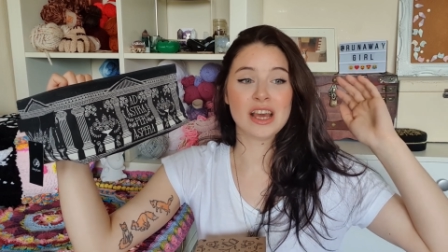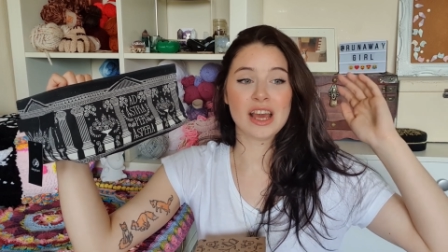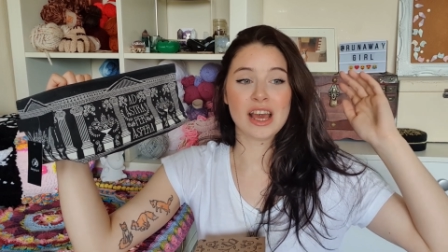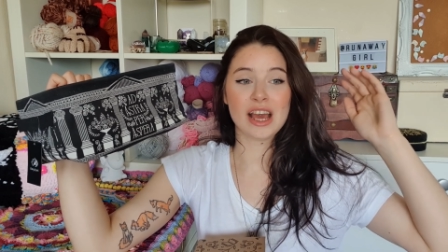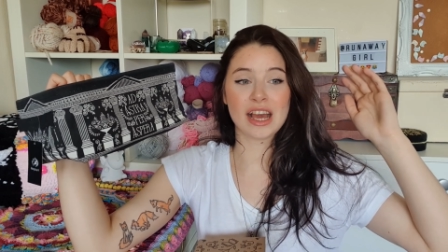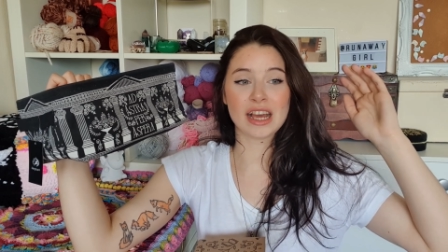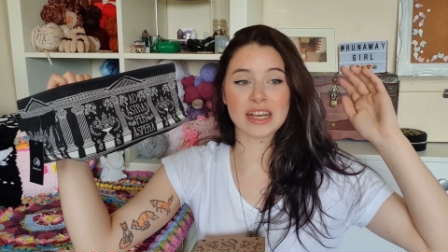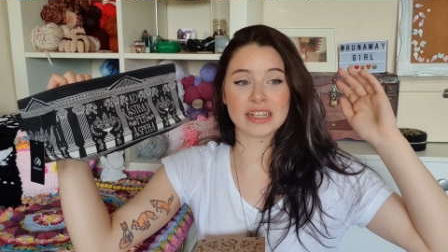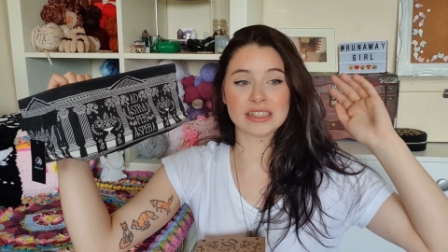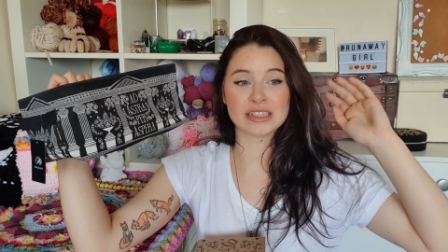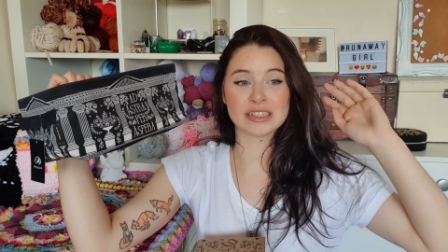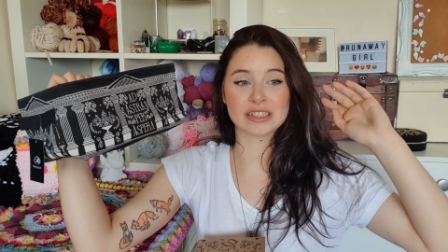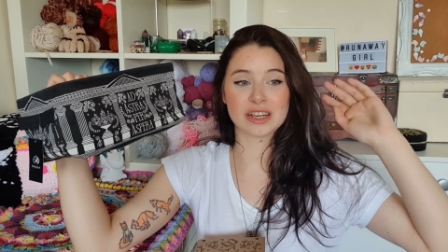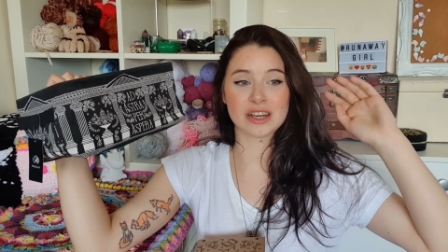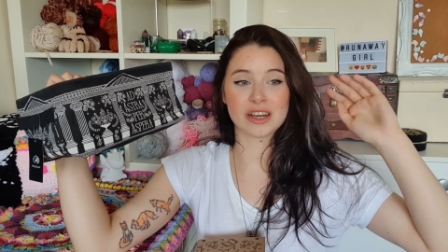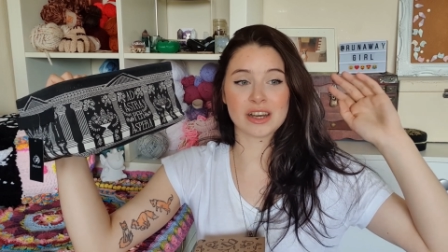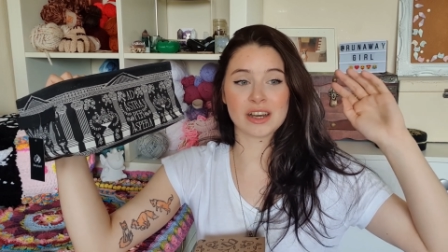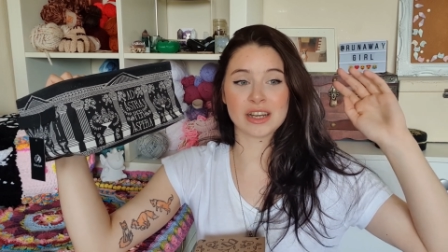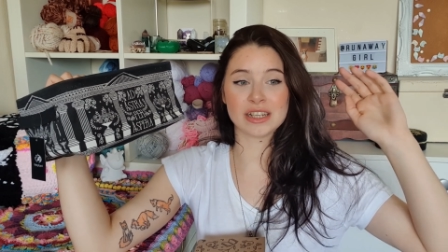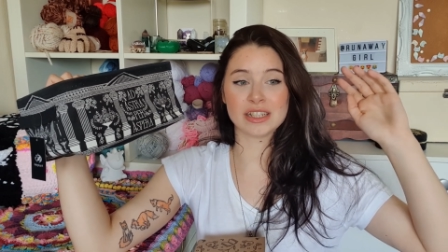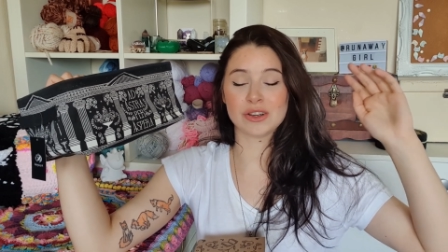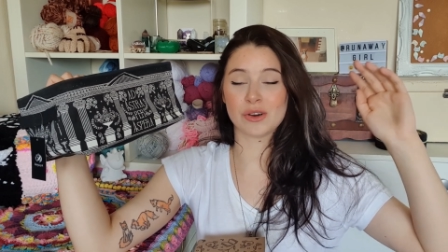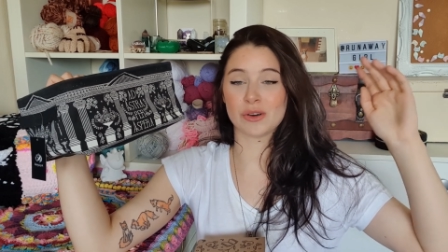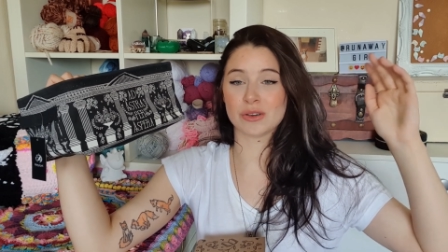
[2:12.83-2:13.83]
and
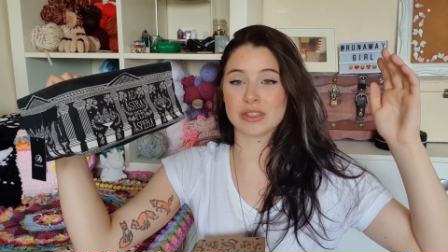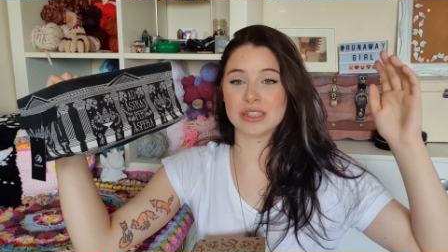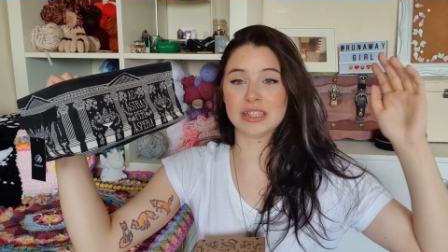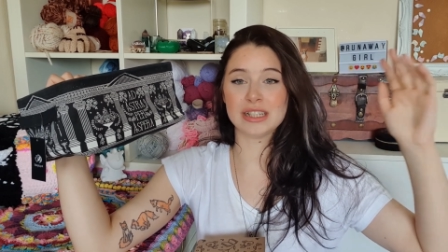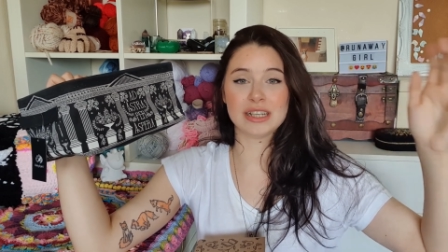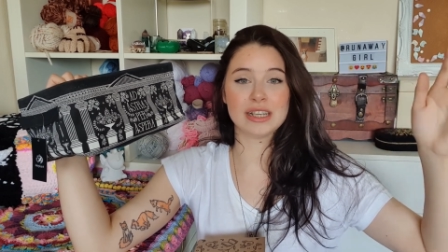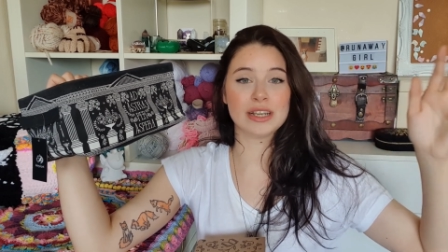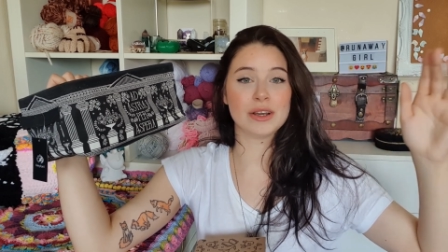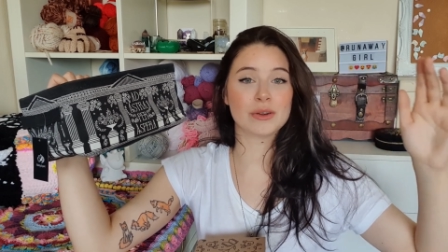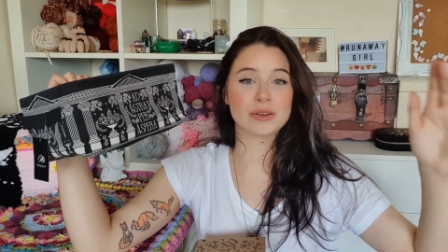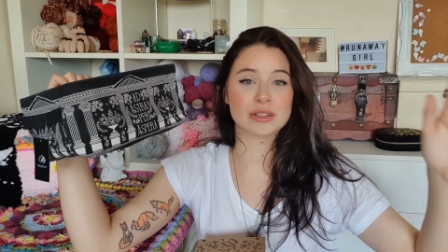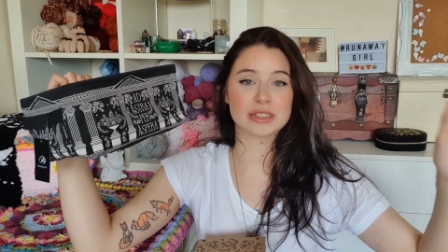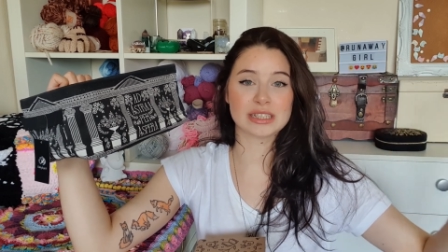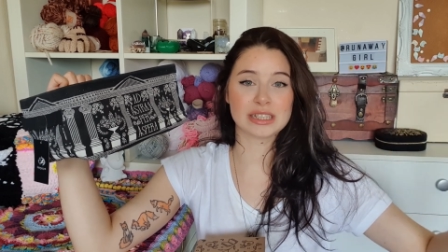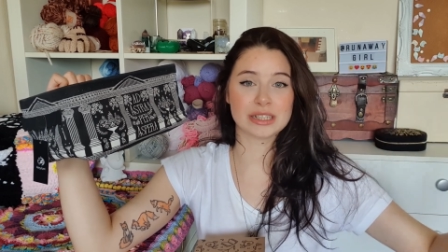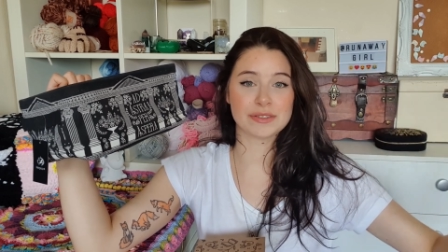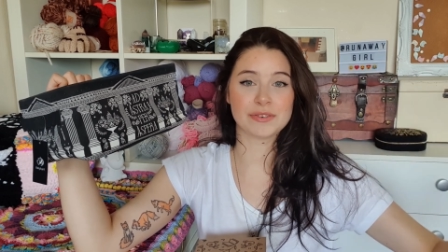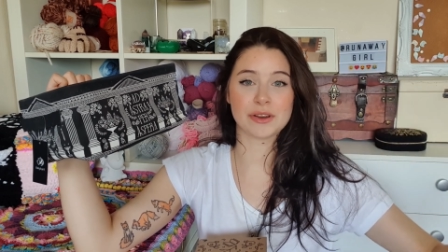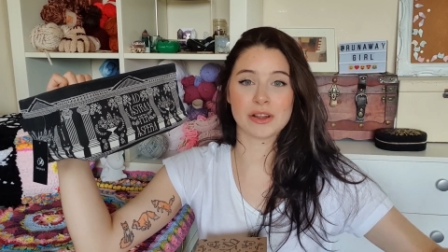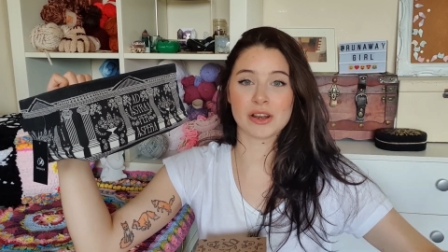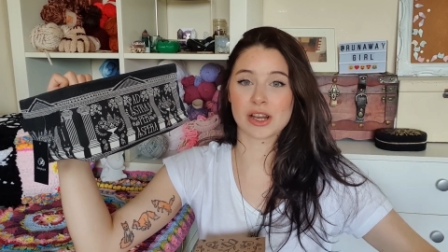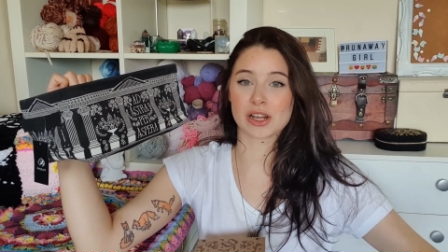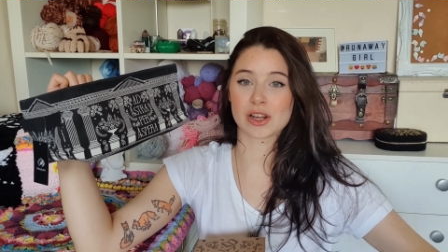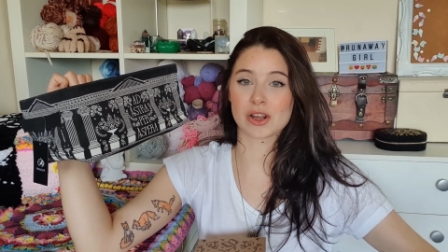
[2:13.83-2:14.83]
I on it honestly
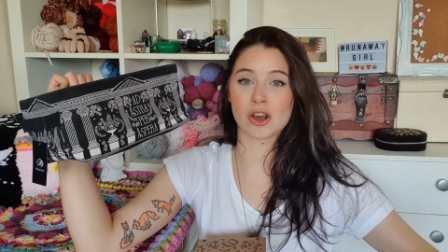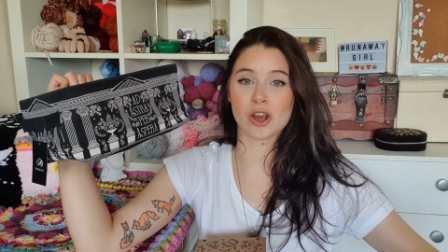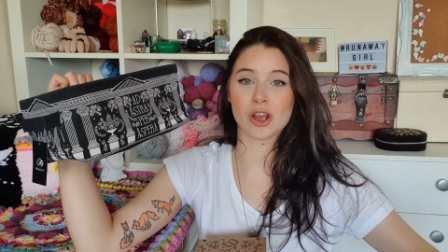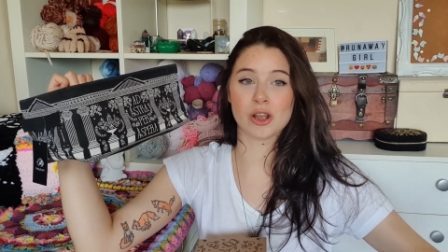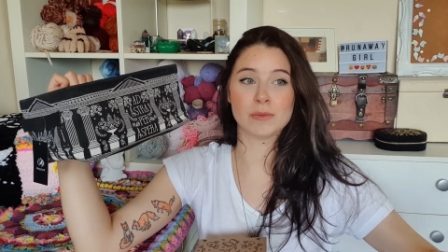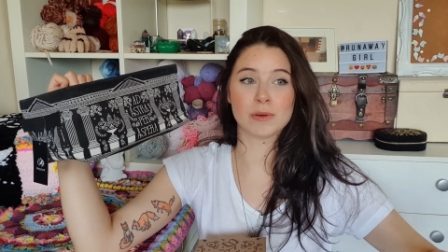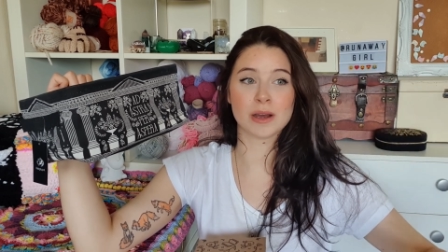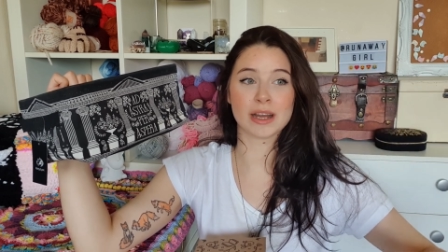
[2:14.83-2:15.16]
felt like home.